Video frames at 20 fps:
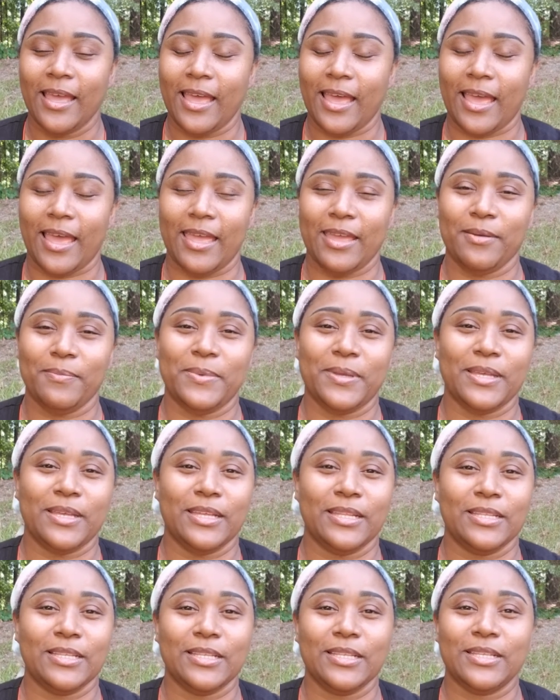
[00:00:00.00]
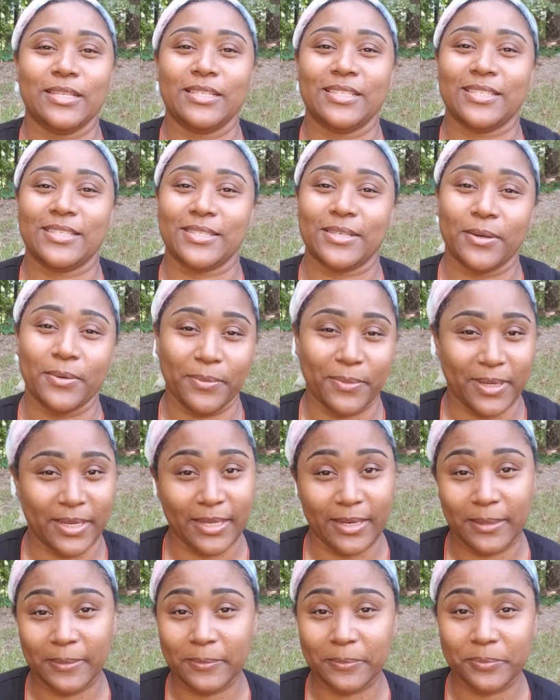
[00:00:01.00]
I have been so ready.